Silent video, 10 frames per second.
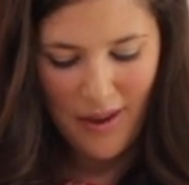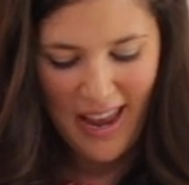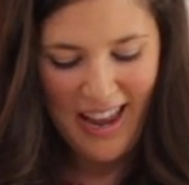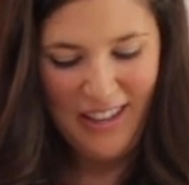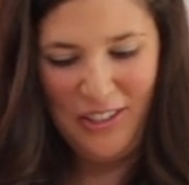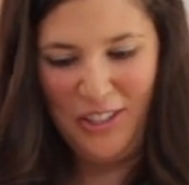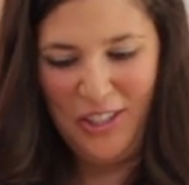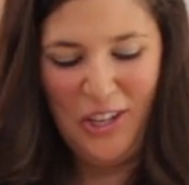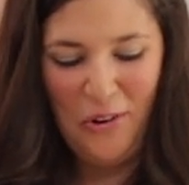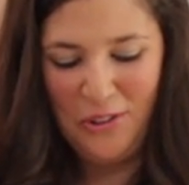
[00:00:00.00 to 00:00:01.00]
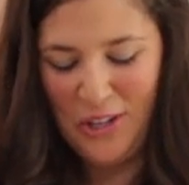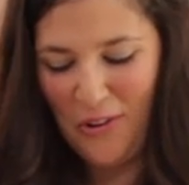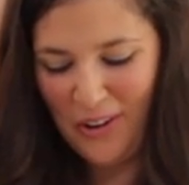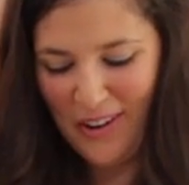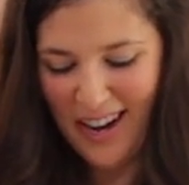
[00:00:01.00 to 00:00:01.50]
My hands are so
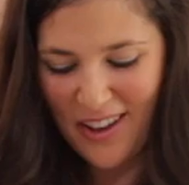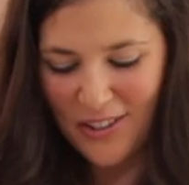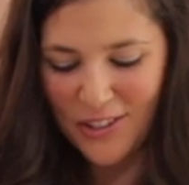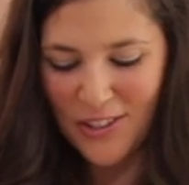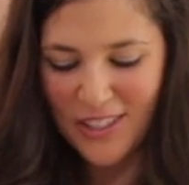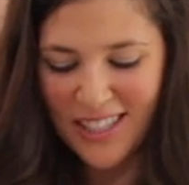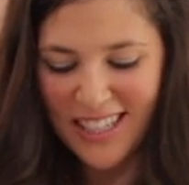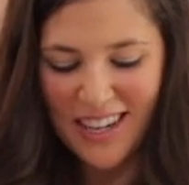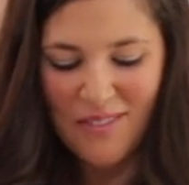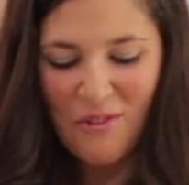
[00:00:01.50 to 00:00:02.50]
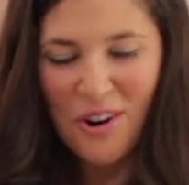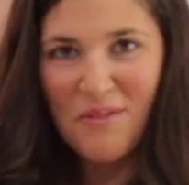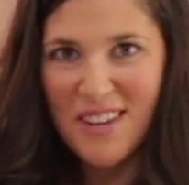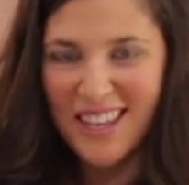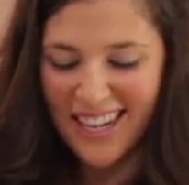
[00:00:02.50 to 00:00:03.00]
doughy right now, the salt's sticking more to me